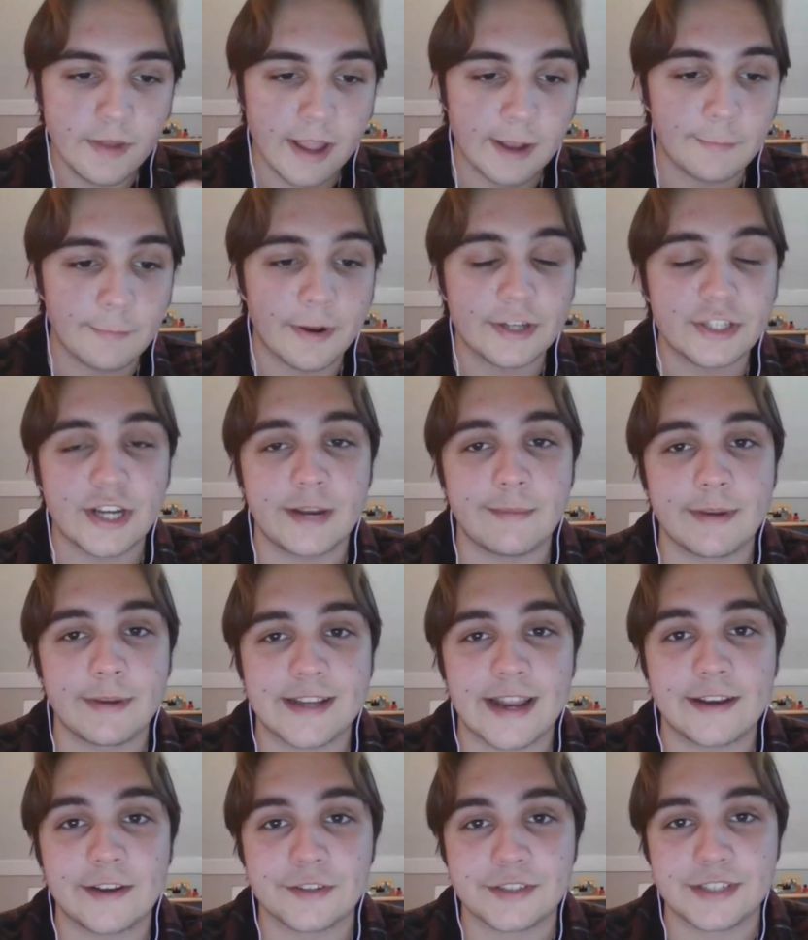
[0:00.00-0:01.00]
And when Jaden
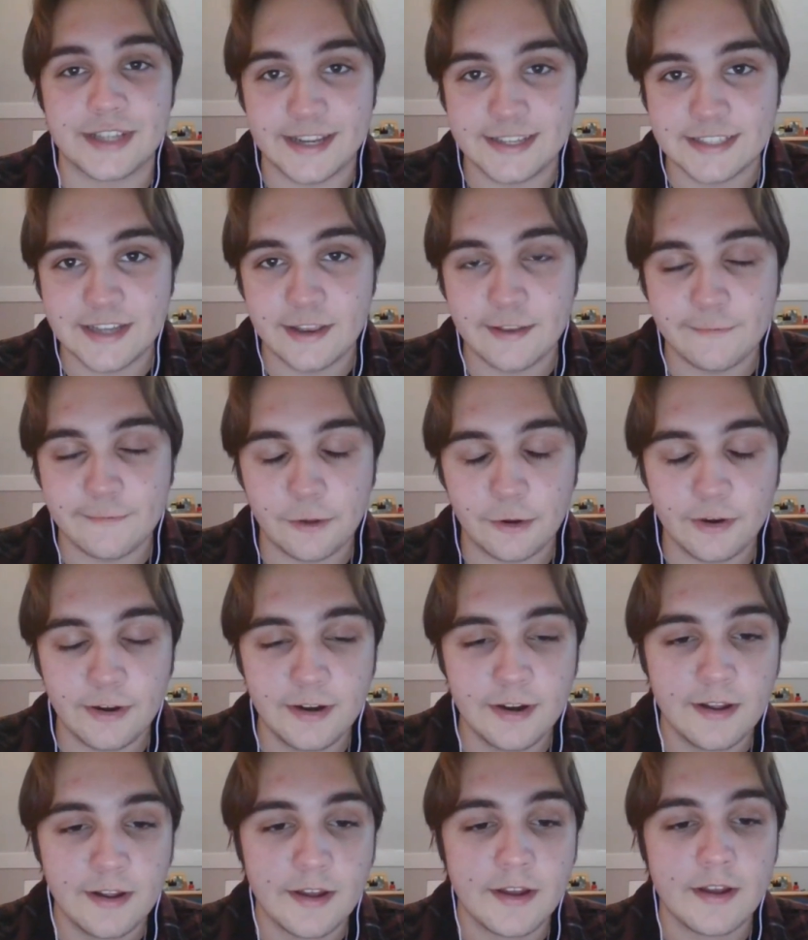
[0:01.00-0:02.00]
McDaniels is on the floor,
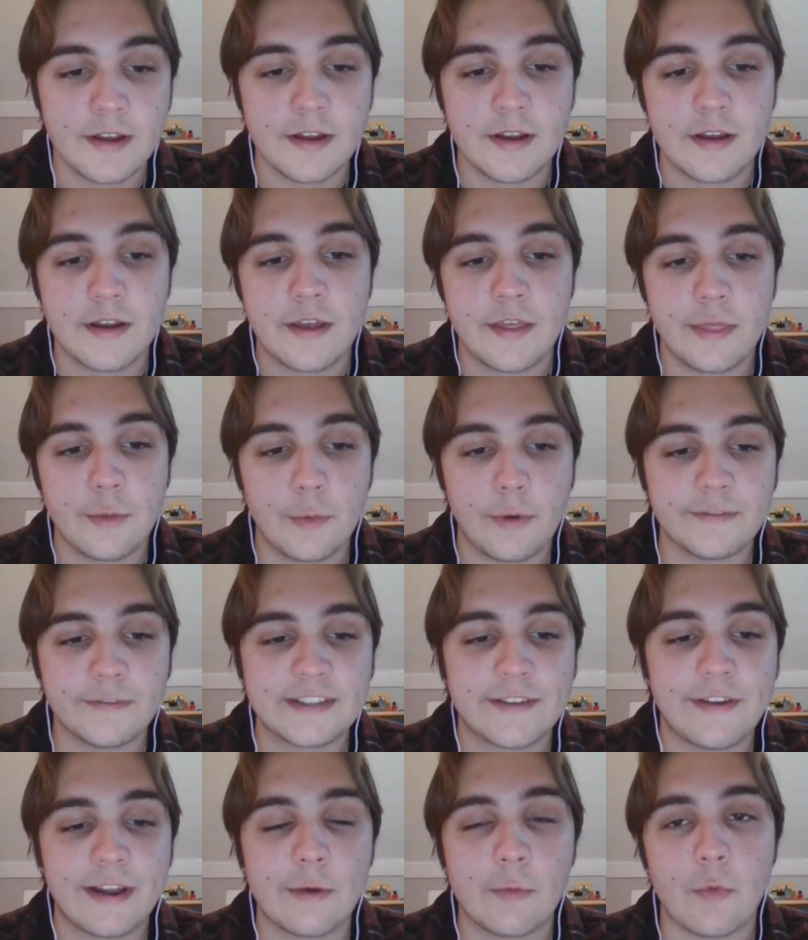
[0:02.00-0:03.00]
the Wolves
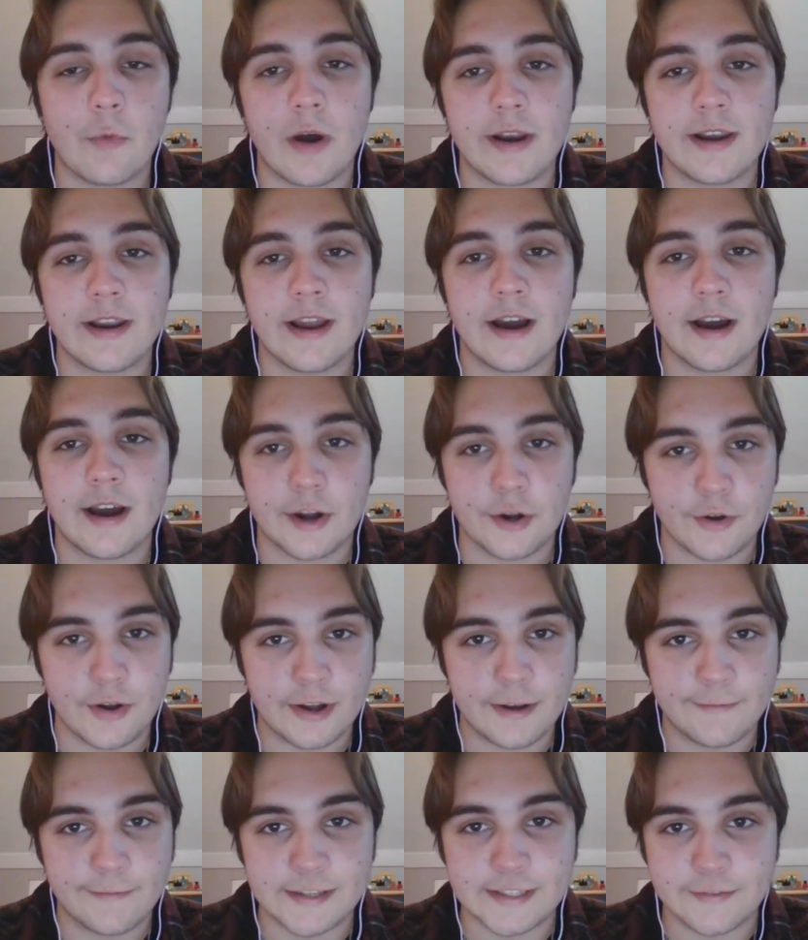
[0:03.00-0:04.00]
have a 100
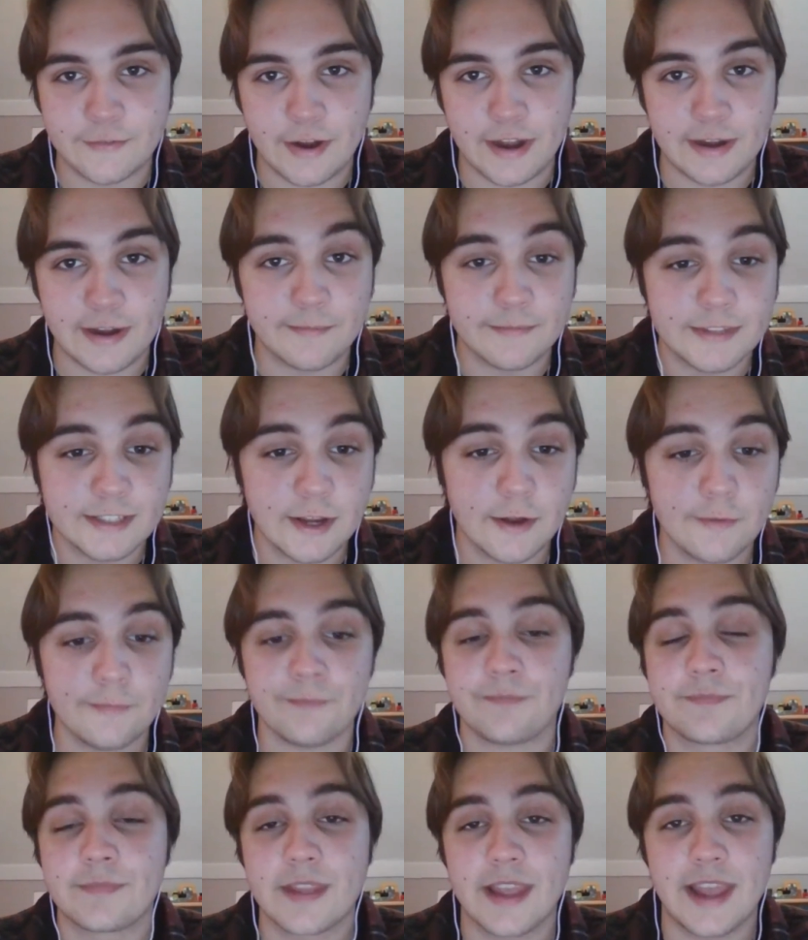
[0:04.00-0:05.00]
defensive rating, so
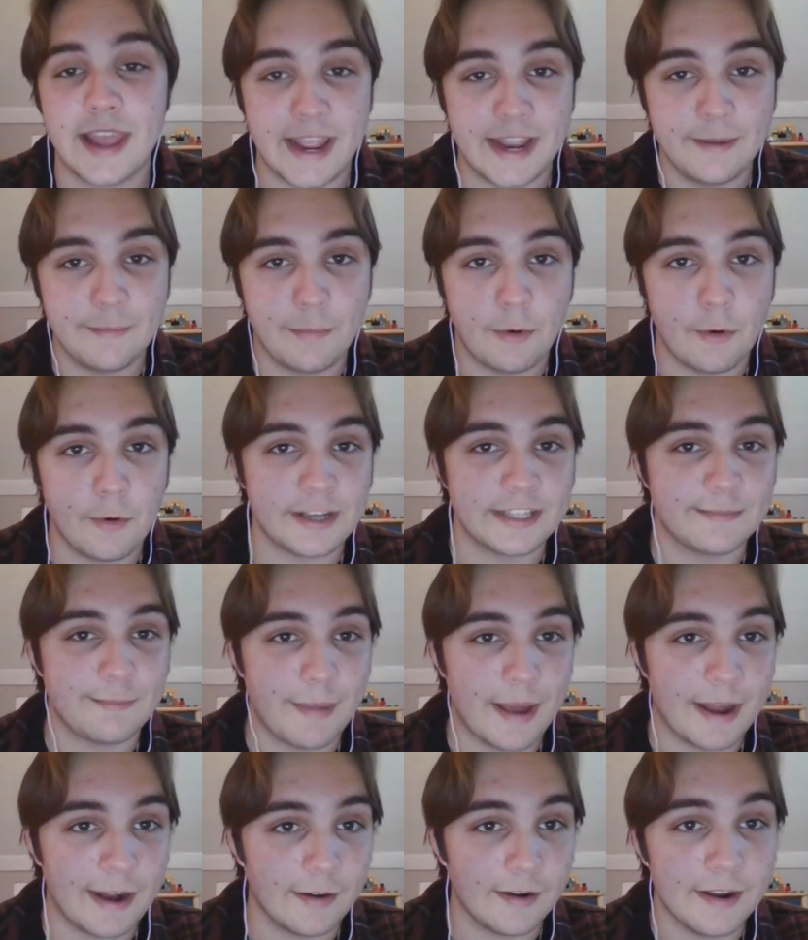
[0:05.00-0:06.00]
8 points
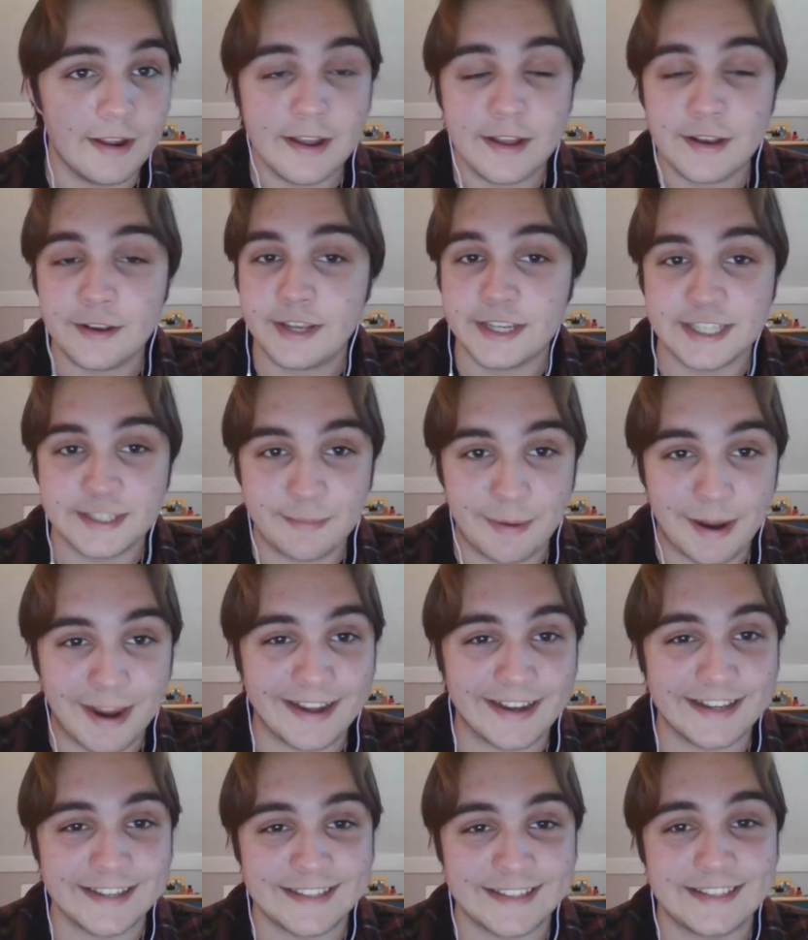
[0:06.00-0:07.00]
better,
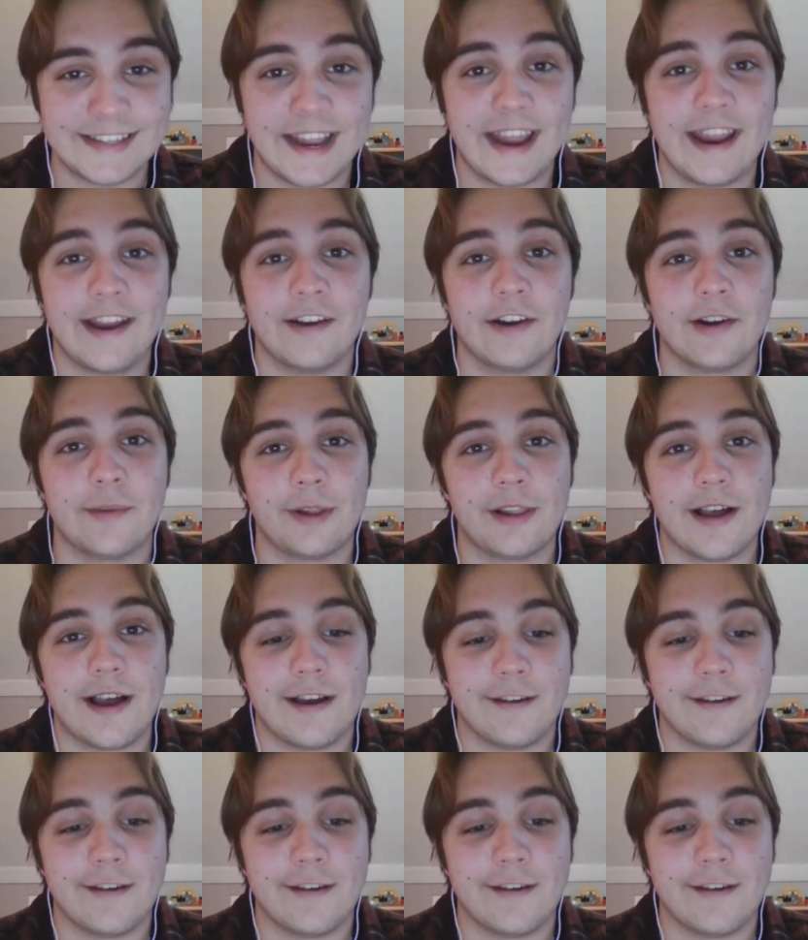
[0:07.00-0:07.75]
despite his terrible